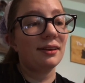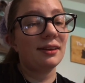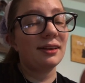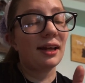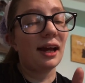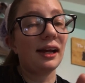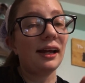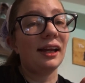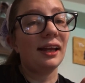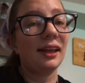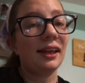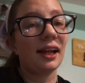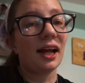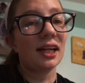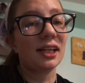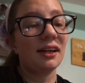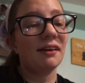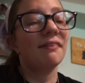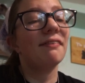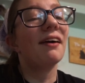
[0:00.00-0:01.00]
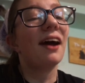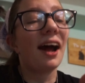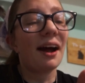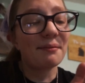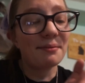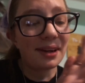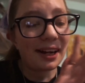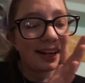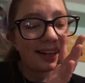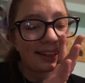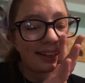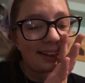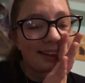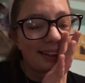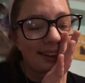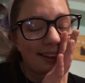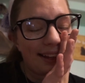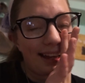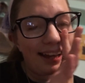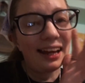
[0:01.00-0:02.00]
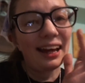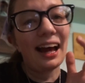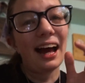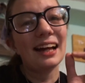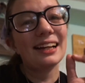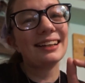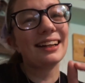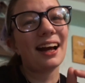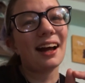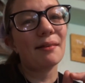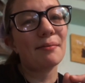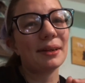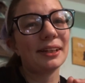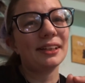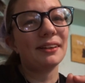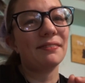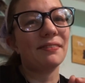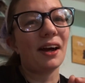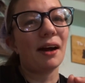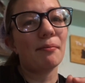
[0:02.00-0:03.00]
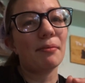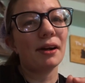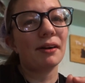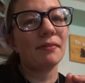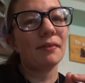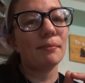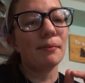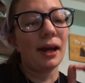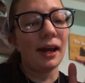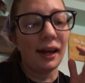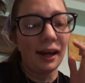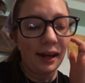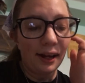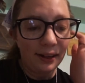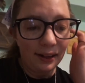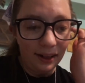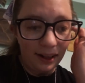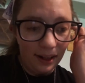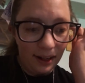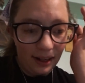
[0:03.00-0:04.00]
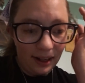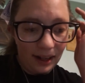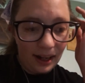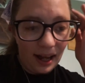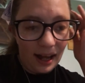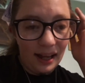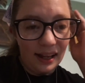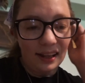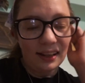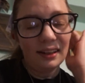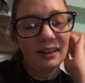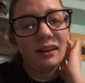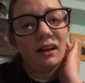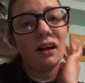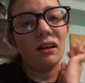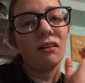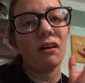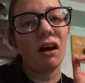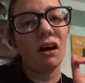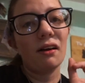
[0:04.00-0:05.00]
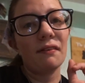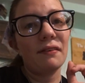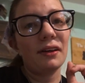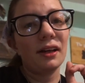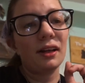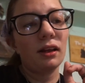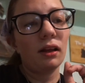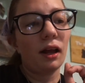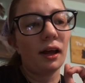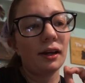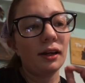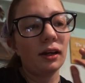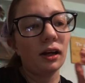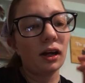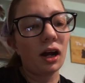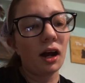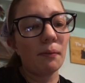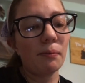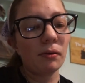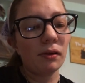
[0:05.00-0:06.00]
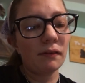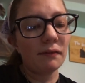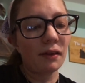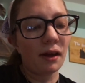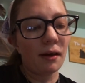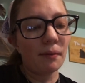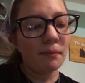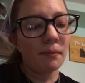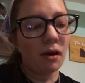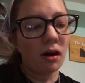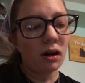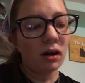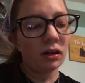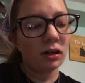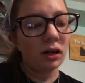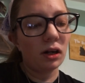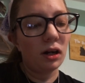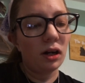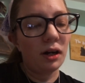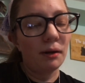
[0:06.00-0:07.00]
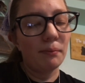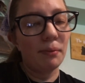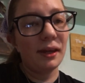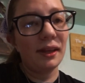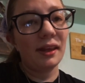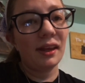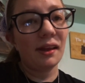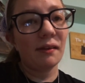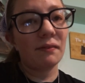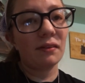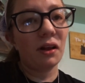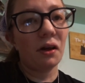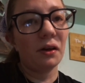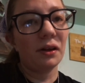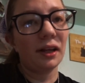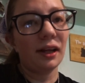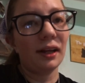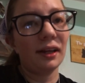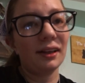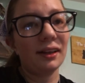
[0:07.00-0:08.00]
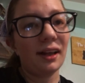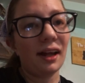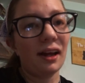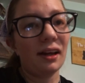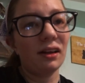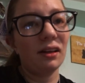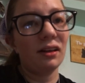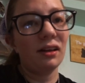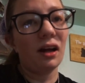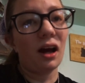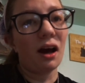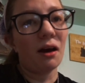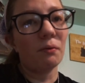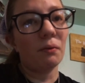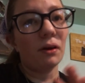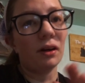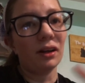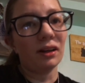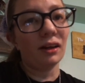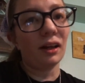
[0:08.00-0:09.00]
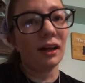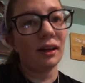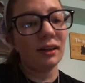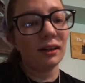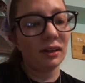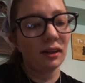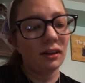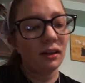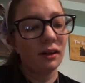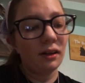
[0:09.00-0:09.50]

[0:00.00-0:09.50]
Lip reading: tiny stash of fabric. I just got a bunch of fabric from my aunt, and a lot of it's like, a couple of them are pieces of clothing that I want to like